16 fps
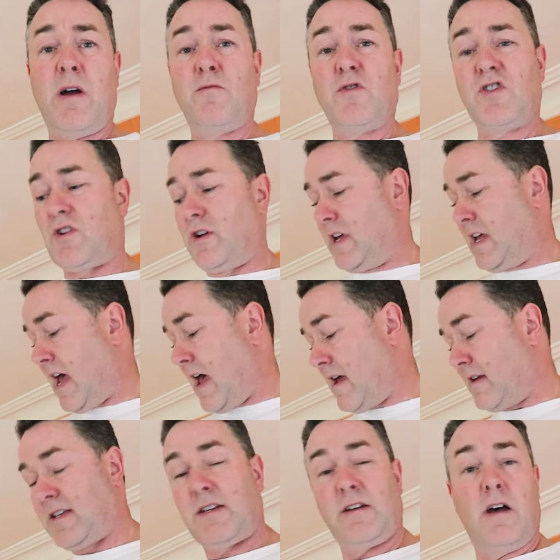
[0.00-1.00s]
I'm just gonna
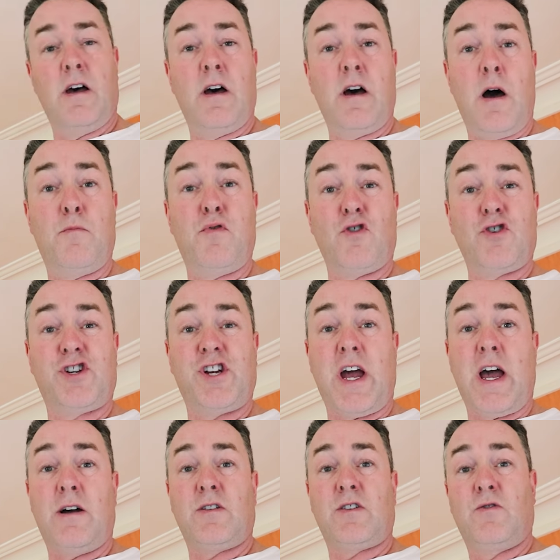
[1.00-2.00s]
get a brush
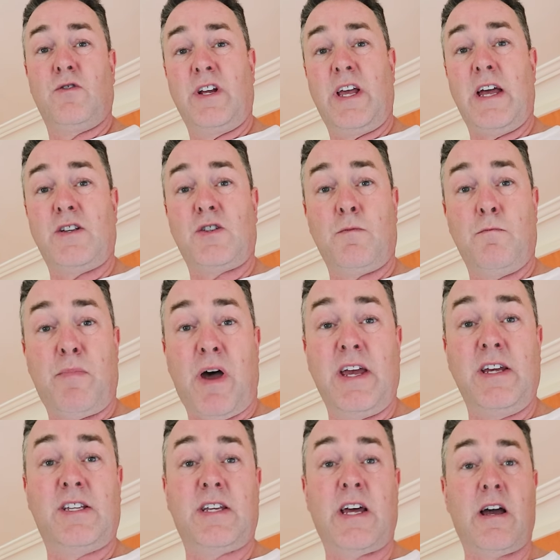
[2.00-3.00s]
out, I'm gonna get some
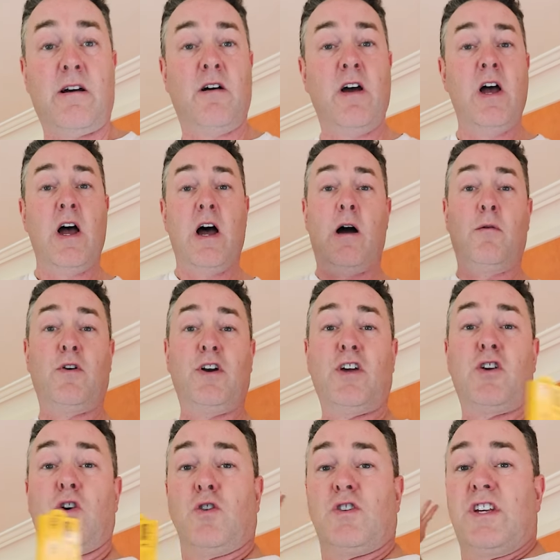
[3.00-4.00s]
paste out. I'm gonna
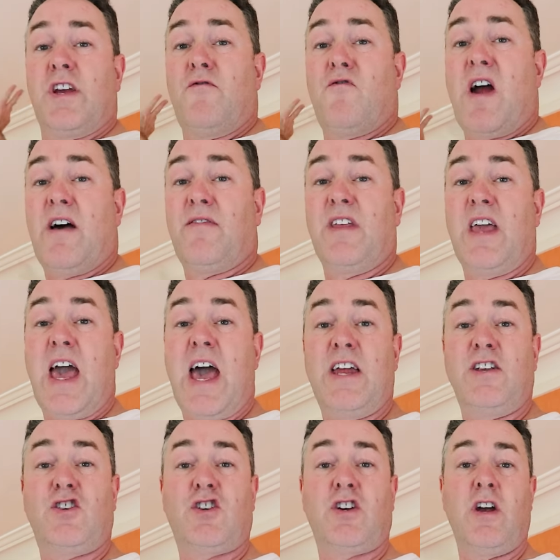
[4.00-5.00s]
cut in around the
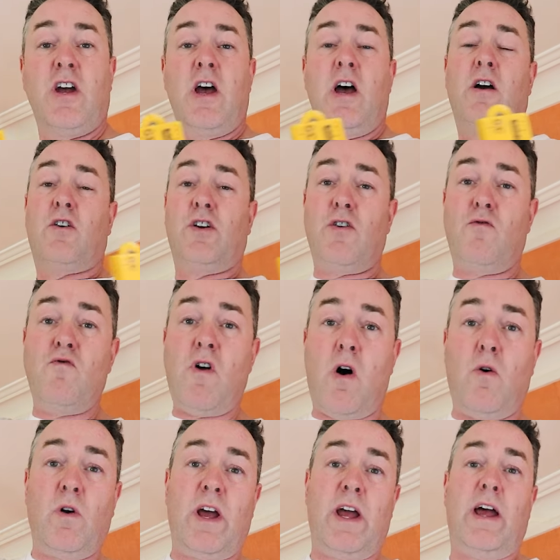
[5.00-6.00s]
edge, I'm gonna
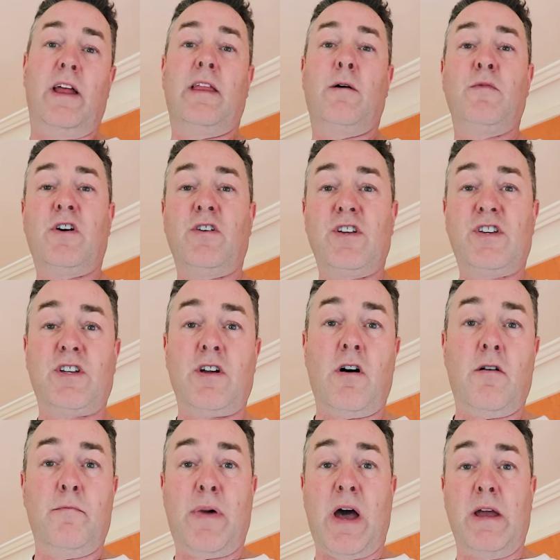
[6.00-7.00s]
roll it, and then we're gonna
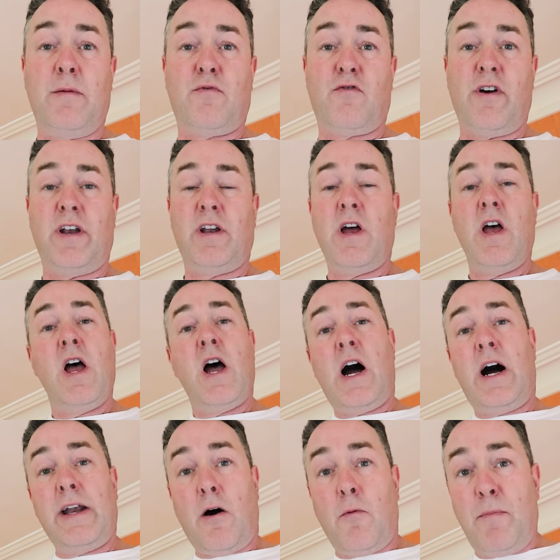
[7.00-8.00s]
start papering.
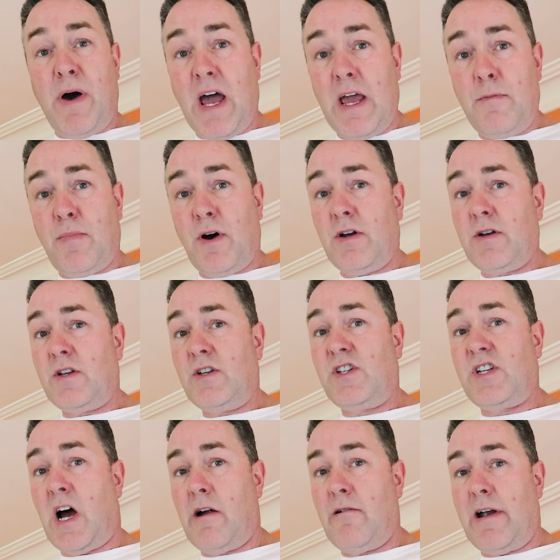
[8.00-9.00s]
And I'll paper
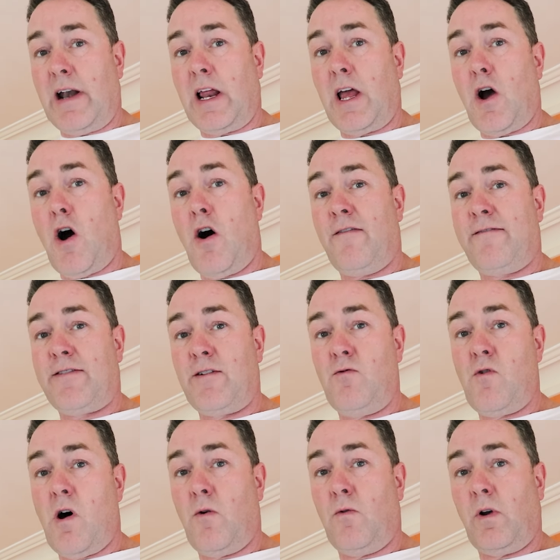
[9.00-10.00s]
directly off the
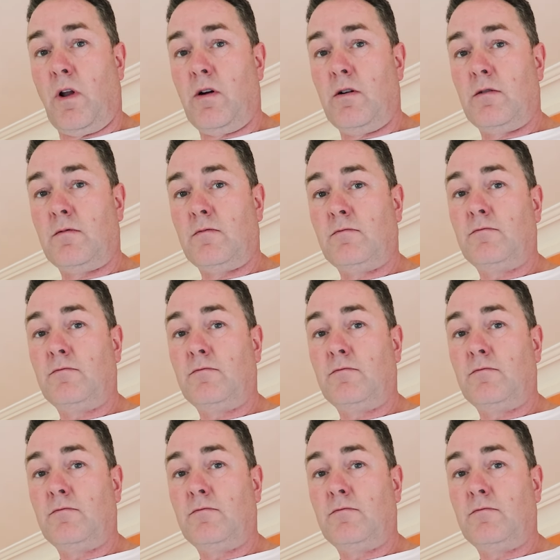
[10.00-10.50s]
roll.